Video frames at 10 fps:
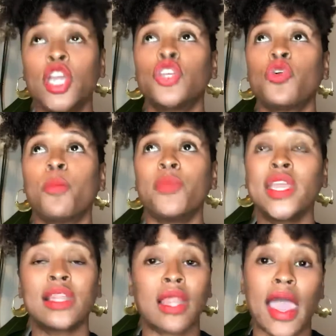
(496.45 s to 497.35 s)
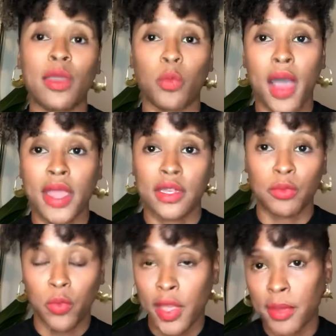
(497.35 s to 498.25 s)
You'll meet
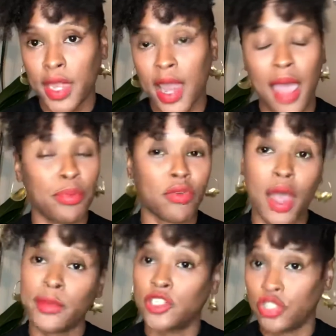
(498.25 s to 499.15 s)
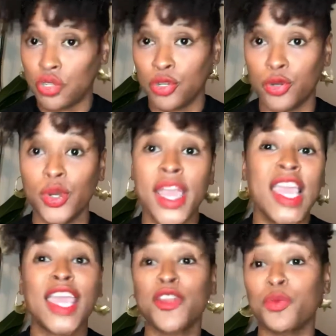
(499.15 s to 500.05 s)
like-minded women. I promise you,
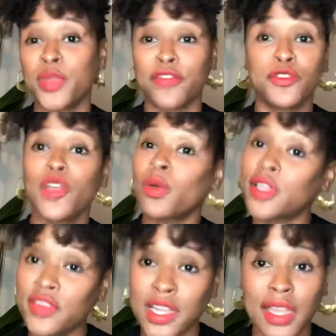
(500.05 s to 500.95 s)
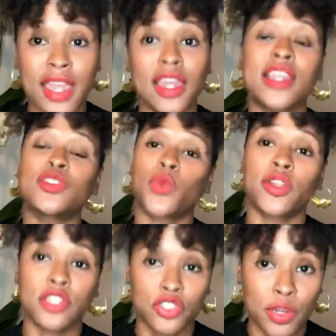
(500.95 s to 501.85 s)
it'll be, if you don't live in Atlanta, it's
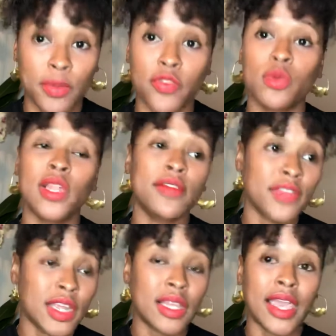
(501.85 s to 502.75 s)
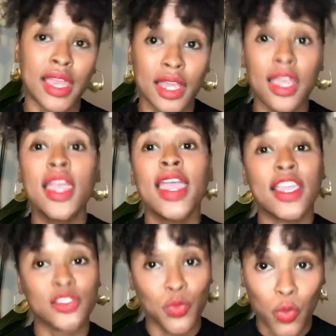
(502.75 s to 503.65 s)
worth the trip. If you live in Atlanta,
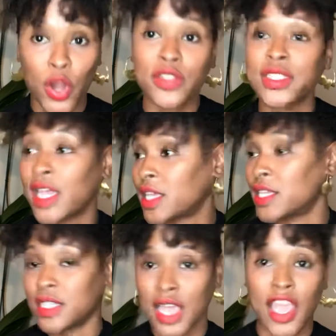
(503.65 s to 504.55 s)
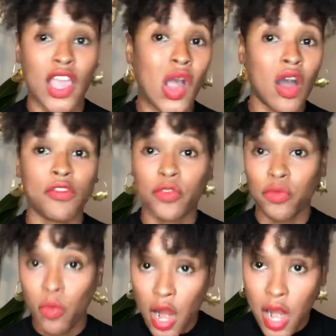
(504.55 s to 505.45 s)
it's worth taking the day off
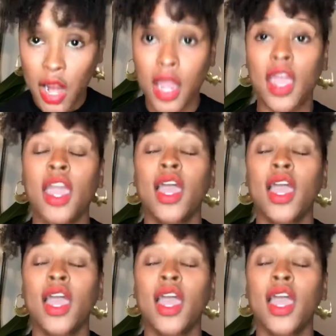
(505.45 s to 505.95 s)
of work.